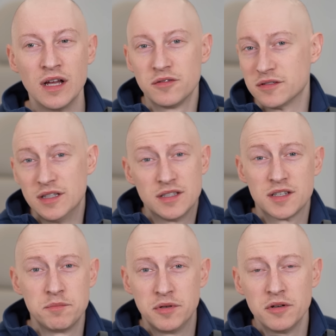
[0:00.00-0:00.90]
or these
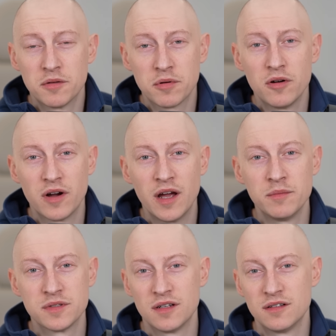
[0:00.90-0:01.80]
computer
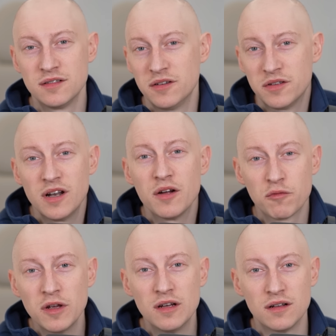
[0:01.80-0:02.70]
programs that are, you know, they're not
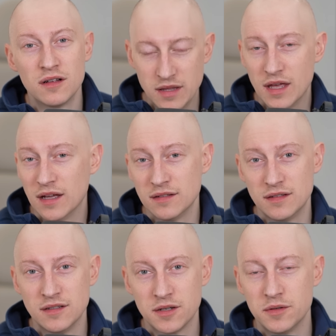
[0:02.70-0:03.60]
real. And that
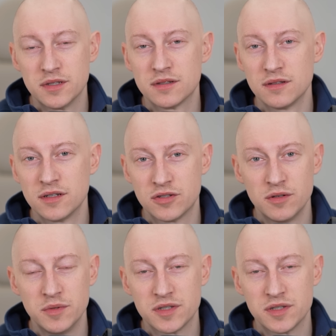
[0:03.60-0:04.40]
is always extremely